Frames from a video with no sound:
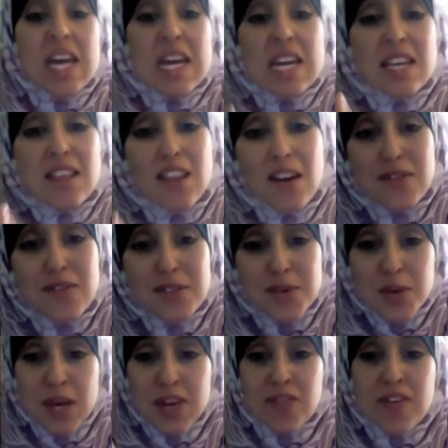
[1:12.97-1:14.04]
He loves you
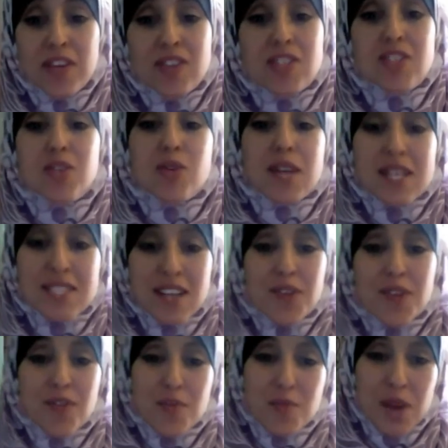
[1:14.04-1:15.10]
and fears that you'll get tired
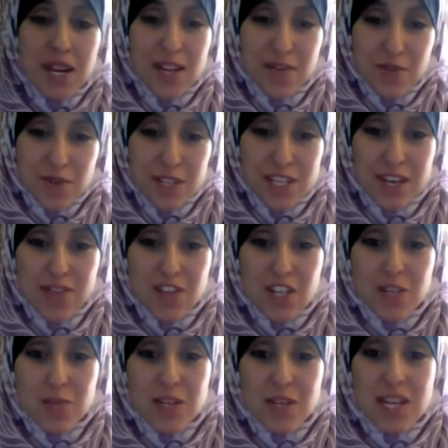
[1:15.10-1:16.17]
from waiting for the Day of
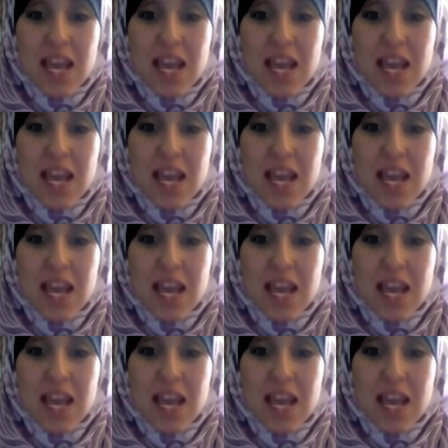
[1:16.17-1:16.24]
Judgment,